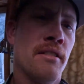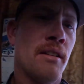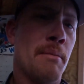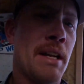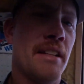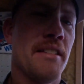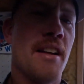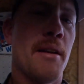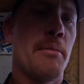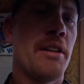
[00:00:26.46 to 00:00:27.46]
I mean, it's
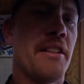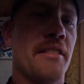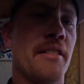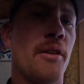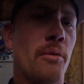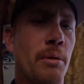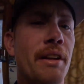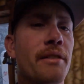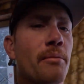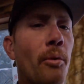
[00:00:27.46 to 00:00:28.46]
not a bunch of snow, but
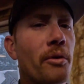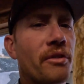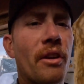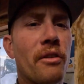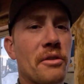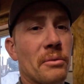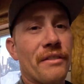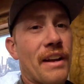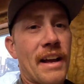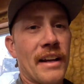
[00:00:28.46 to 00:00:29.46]
it's more snow than
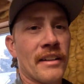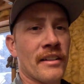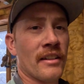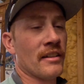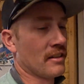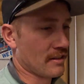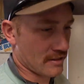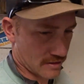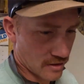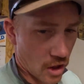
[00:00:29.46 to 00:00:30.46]
we've had
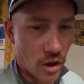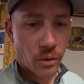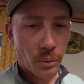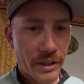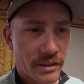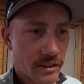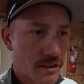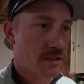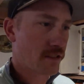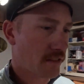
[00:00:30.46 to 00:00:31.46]
all winter.
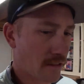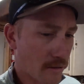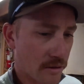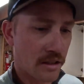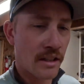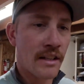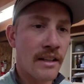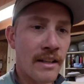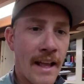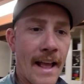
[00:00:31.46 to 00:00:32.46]
So,
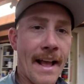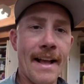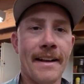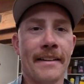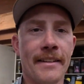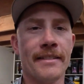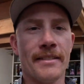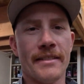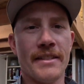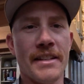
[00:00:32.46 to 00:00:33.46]
and
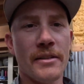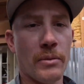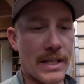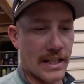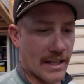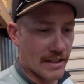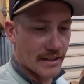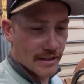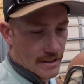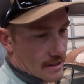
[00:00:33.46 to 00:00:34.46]
this
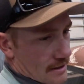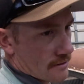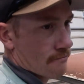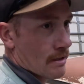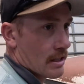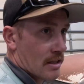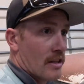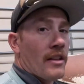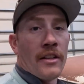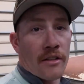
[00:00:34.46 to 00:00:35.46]
weekend in
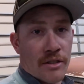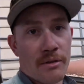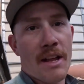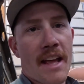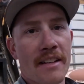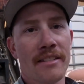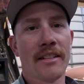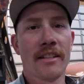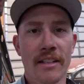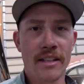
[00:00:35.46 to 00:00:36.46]
2 days
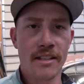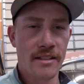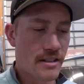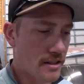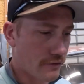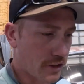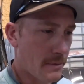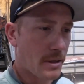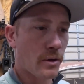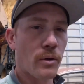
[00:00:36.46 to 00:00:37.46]
is the
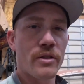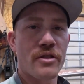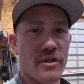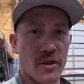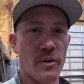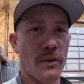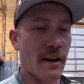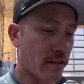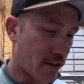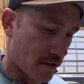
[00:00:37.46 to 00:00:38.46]
Flaming Gorge Snow
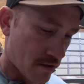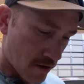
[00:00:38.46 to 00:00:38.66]
Rally.